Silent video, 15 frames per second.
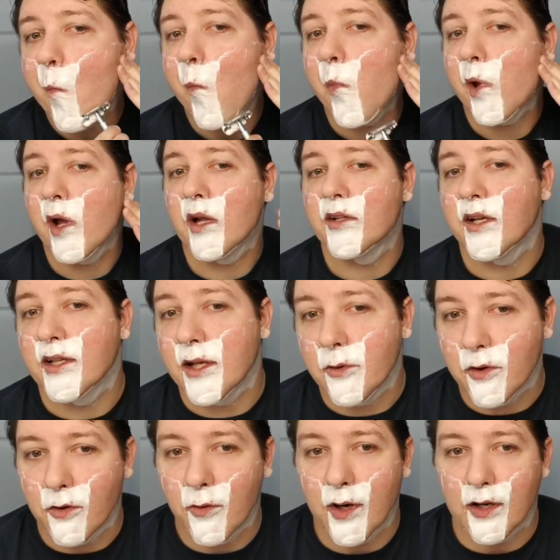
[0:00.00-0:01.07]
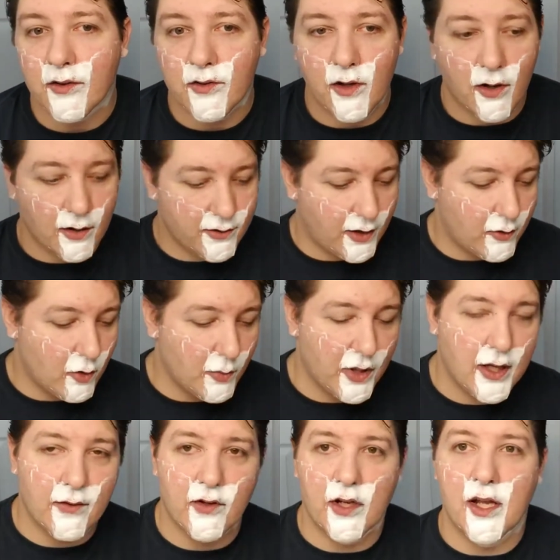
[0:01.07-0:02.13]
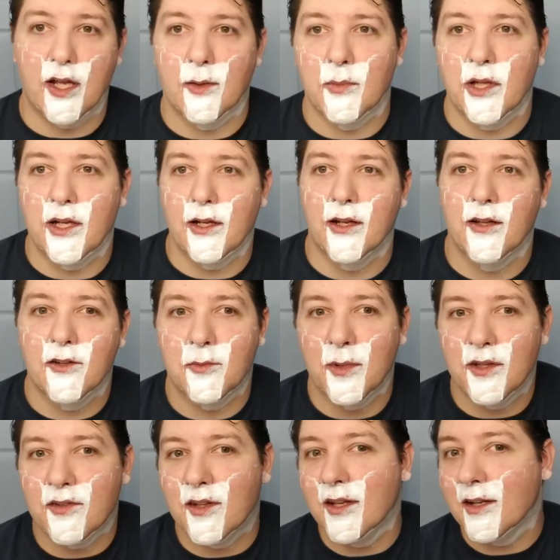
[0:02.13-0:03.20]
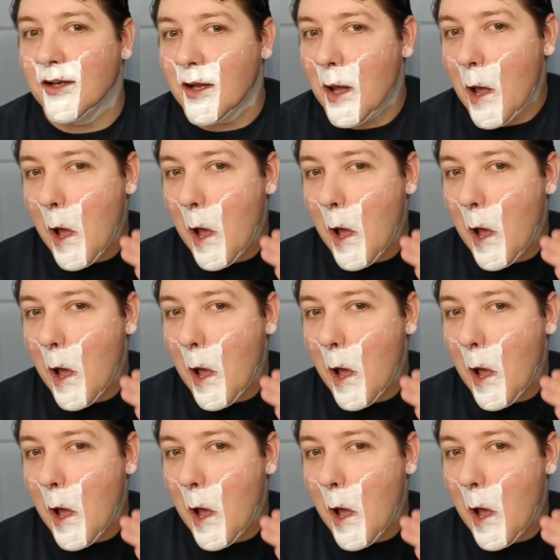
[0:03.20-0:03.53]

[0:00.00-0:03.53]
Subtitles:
you can kind of take that with a grain of salt because I normally have a naked blade against my skin.